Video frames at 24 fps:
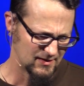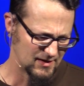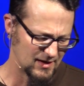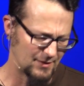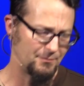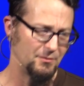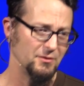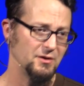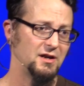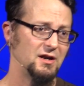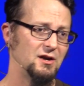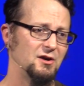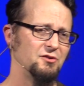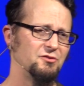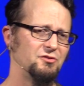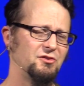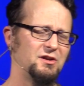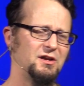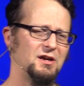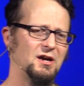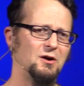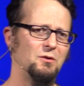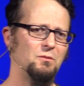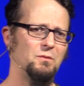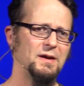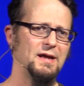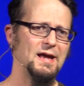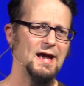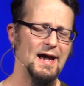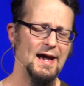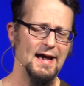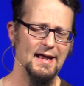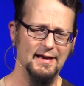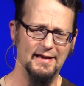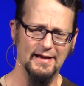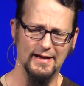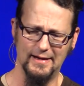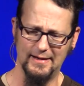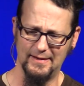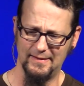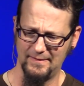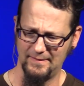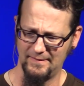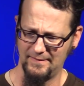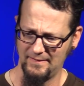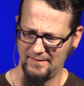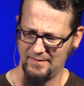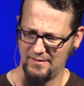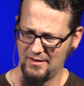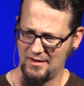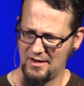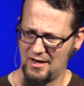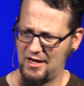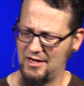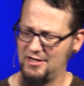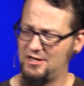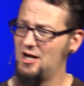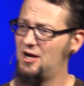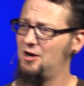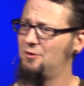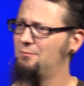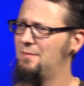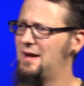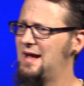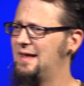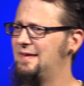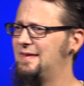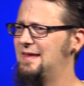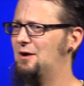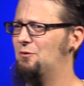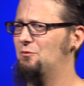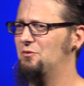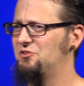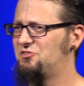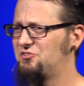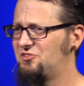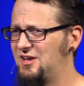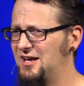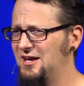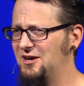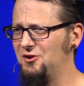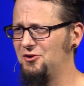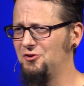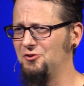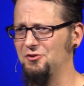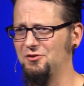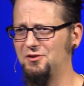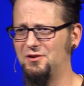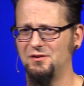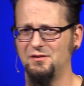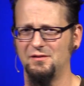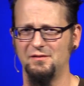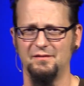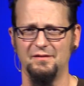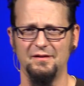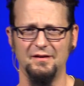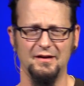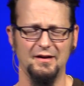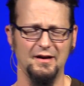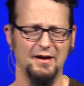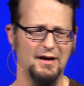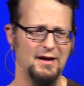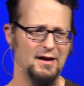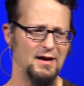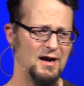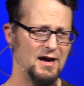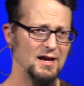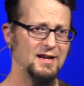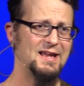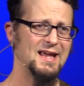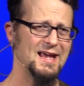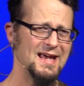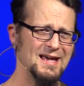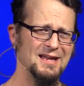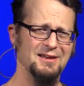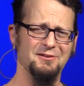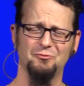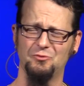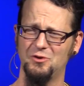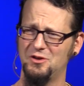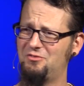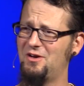A couple years ago, we had a young man that was killed again.